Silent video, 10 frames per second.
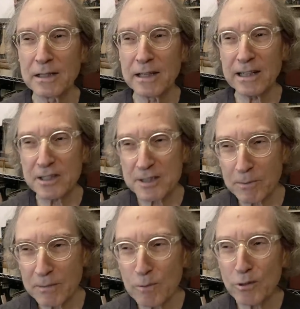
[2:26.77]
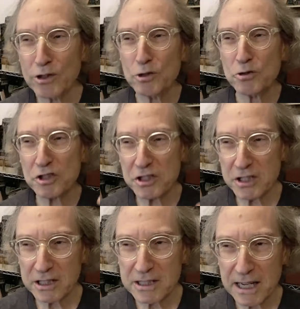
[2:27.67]
It's something when you
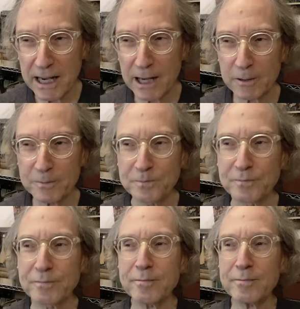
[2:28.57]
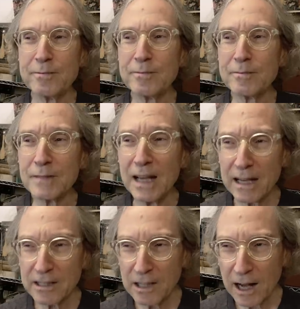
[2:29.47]
sit down
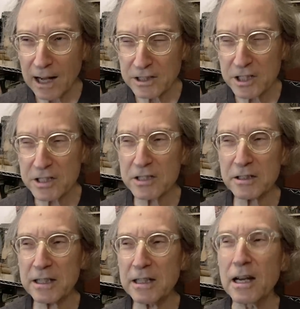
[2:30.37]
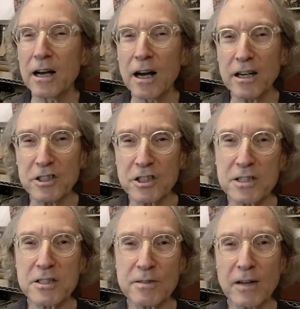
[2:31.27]
and consciously
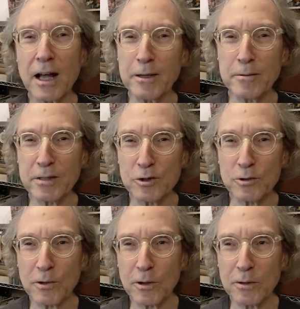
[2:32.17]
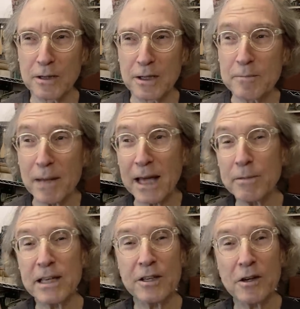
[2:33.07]
adjust the volume control.
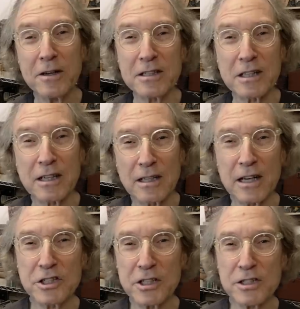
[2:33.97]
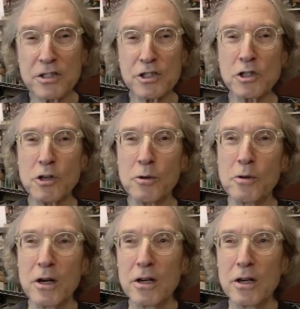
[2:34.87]
Maybe you're going to adjust it so